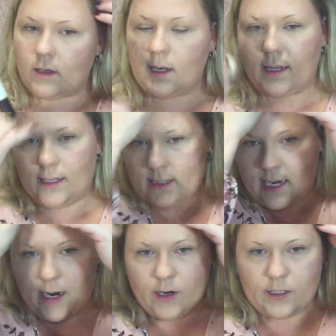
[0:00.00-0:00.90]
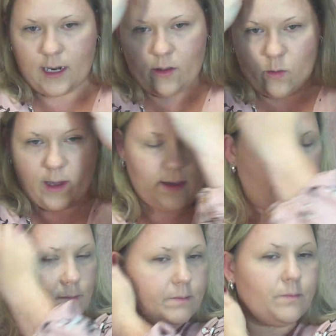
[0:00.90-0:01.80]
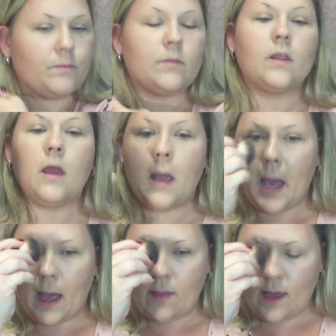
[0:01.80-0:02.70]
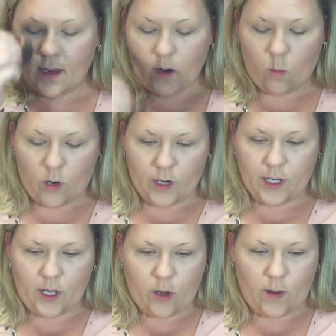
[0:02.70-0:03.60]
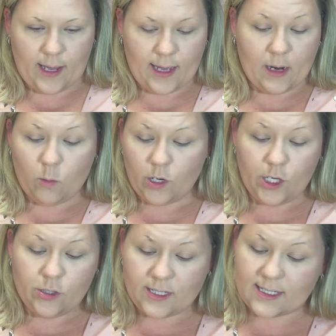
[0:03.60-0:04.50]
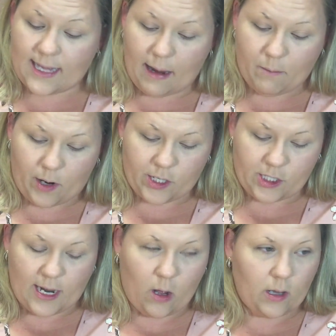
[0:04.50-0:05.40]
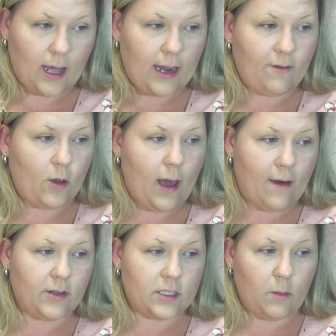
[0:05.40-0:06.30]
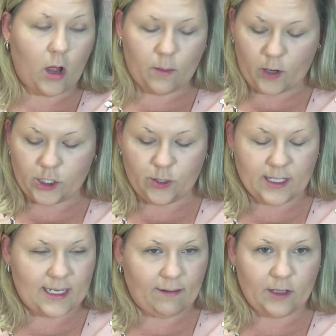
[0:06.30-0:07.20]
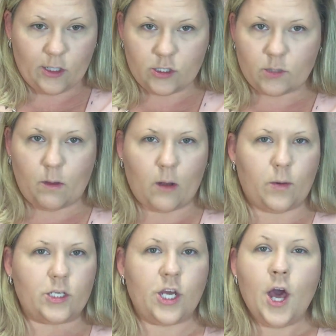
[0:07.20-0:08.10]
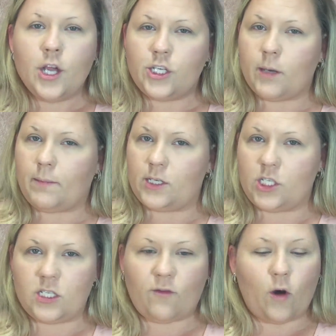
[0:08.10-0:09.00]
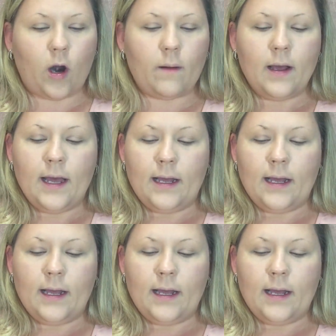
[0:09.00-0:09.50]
Get those hairs out of the way. And then we're gonna go in and we're gonna use the same brush. Now if you have a smaller brush, you can definitely use a smaller brush, but just for